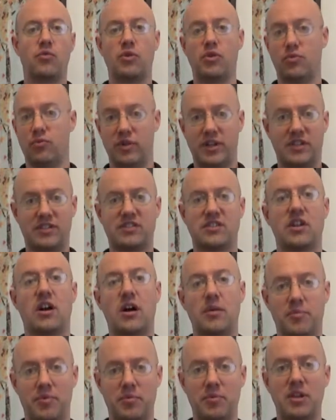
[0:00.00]
We'd
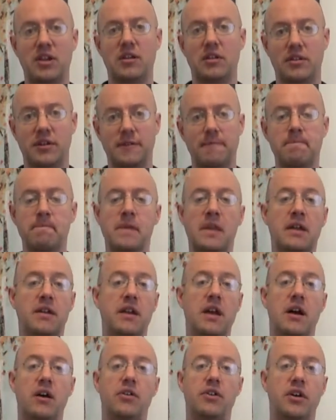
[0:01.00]
stop immediately.
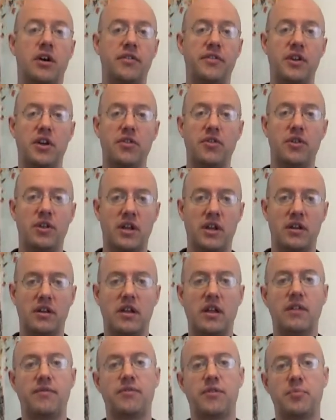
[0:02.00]
Now, on the other hand,
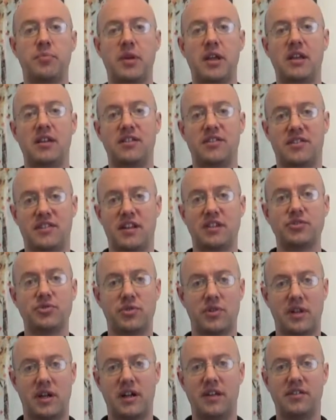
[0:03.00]
if the pain
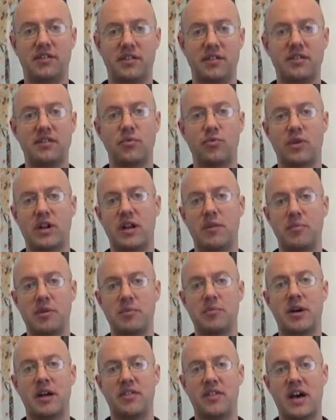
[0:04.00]
centralizes, and what I mean
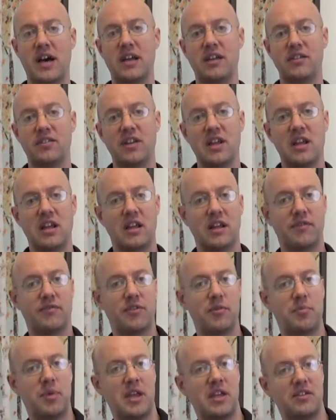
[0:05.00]
by that is if the
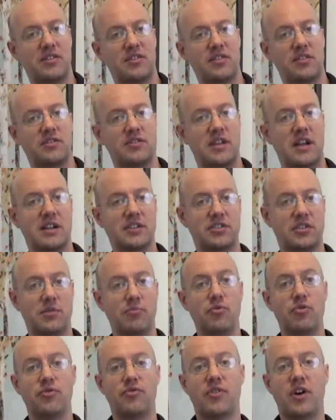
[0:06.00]
pain starts to actually
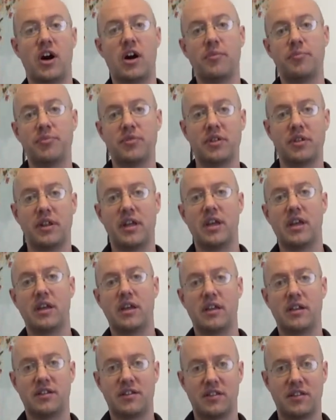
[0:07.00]
move up the leg
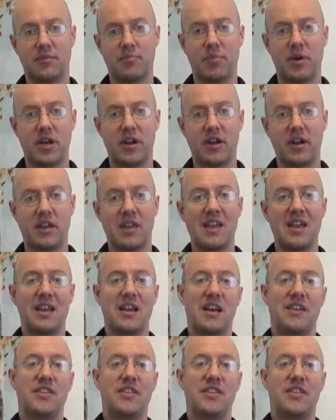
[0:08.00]
into the buttock and